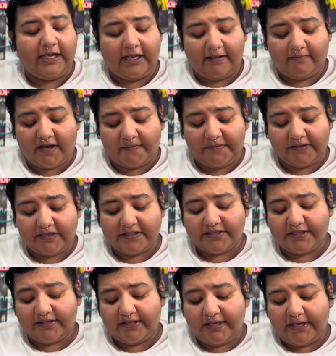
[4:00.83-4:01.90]

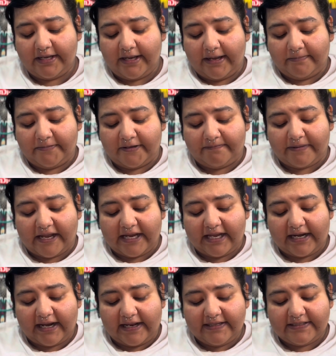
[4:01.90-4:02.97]
population, but back in
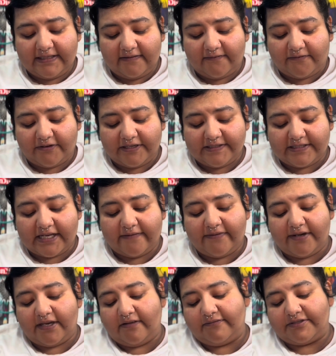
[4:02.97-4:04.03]

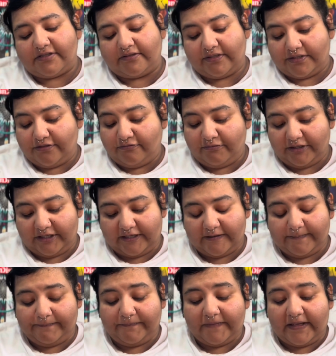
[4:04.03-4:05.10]
1947, it was only 2
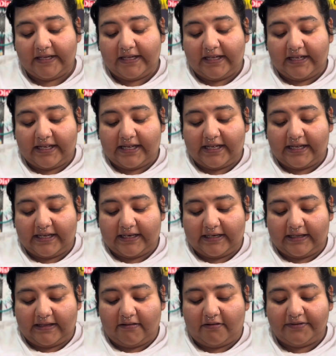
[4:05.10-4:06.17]
million.
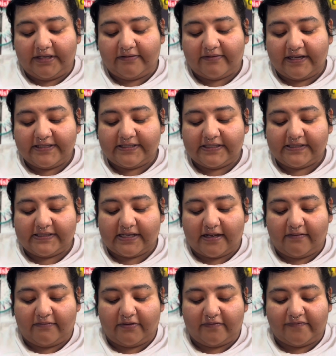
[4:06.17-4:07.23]
And the only races that
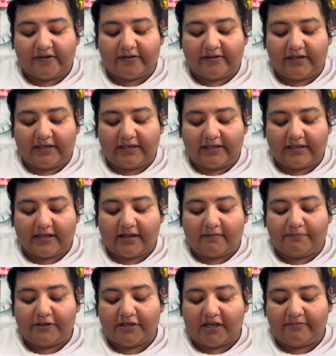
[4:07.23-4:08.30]
were very
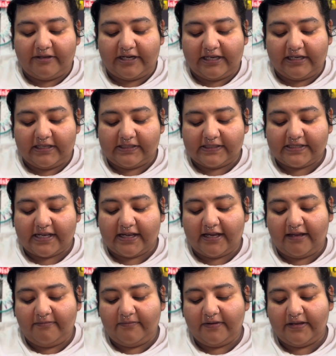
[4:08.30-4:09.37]
predominant at the
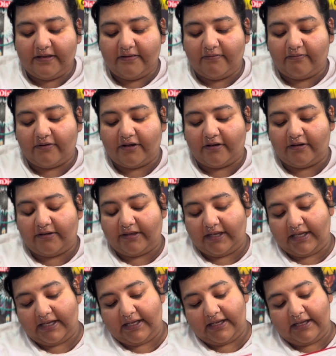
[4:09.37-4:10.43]
time were
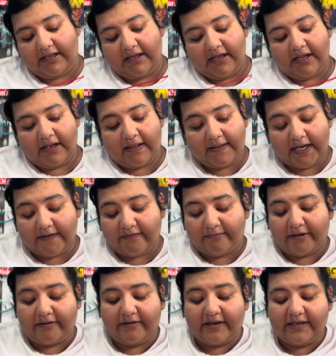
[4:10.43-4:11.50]
the Native
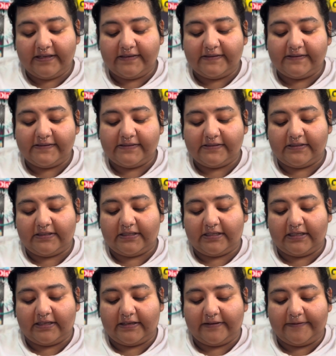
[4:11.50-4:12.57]
Americans,
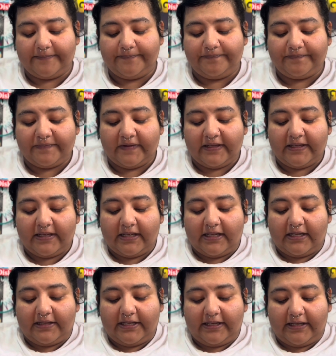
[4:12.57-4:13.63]
the
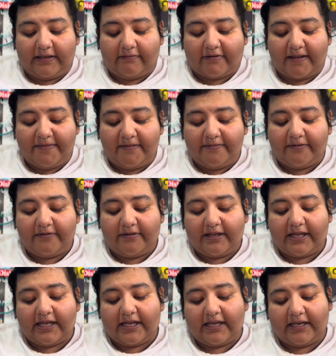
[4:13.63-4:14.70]
white people,
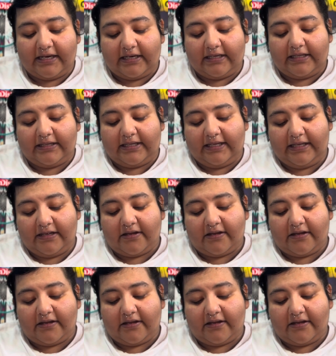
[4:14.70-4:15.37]
and the